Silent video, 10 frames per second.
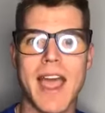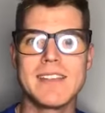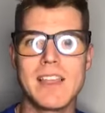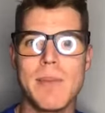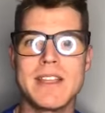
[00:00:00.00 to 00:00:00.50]

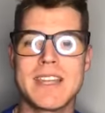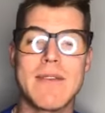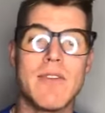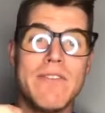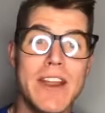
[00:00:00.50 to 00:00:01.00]
As I mentioned, I
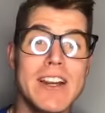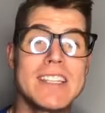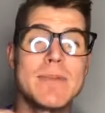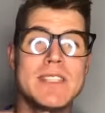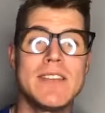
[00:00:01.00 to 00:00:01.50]
have a very
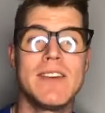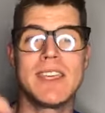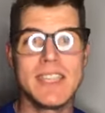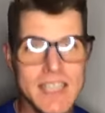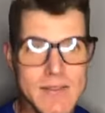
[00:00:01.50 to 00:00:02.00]

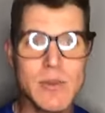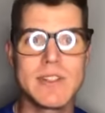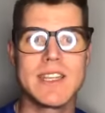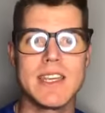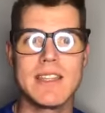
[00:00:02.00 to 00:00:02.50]
specific evening
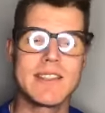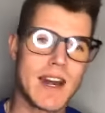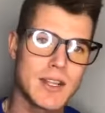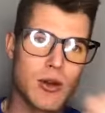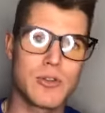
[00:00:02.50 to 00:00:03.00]
routine that
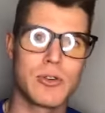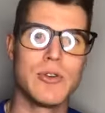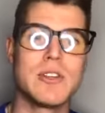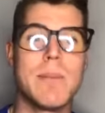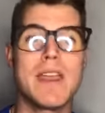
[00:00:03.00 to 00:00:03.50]
I go
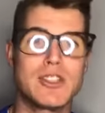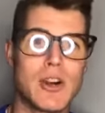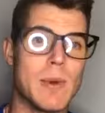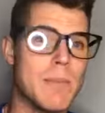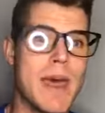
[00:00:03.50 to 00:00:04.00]
through to make sure
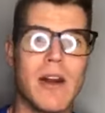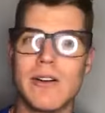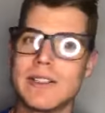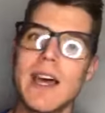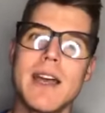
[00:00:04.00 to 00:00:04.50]
I'm in bed
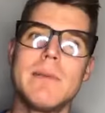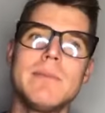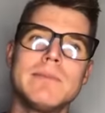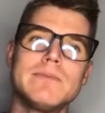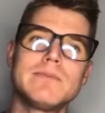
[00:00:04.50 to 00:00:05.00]
on time
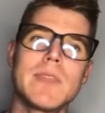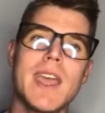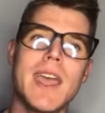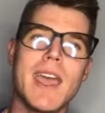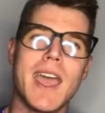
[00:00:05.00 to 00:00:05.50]

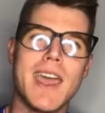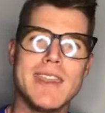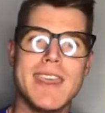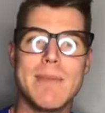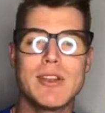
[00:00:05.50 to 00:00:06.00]

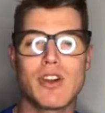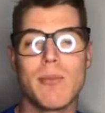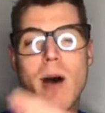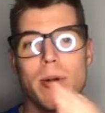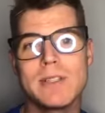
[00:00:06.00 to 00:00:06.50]
and then make sure
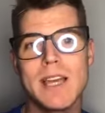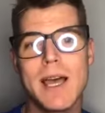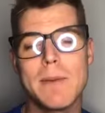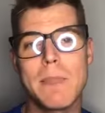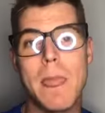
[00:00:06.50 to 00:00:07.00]
I'm up on
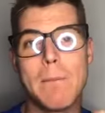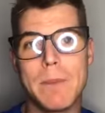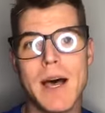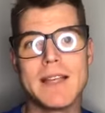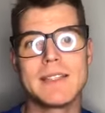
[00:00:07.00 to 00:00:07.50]
time.
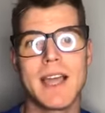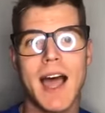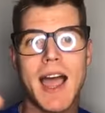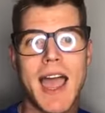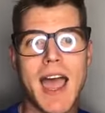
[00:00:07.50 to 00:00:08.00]
But
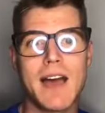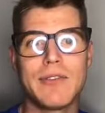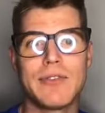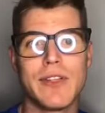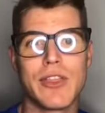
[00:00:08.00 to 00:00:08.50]
I
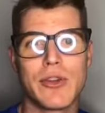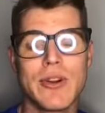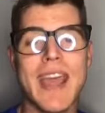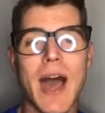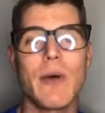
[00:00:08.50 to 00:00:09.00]
have
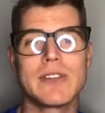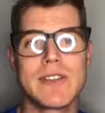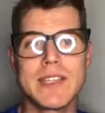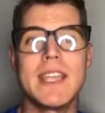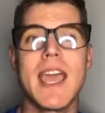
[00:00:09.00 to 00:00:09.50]
three hours of
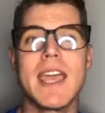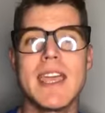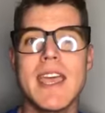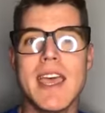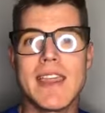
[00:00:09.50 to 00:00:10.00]
the
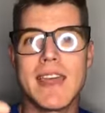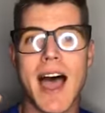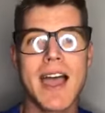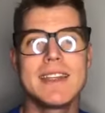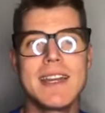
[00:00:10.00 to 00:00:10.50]
day
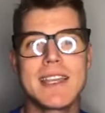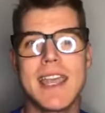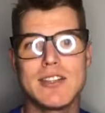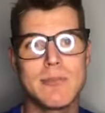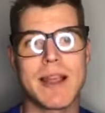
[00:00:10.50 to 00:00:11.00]
that I
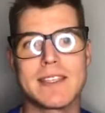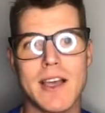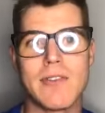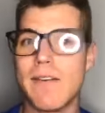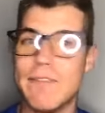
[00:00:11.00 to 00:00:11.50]
dedicate to myself.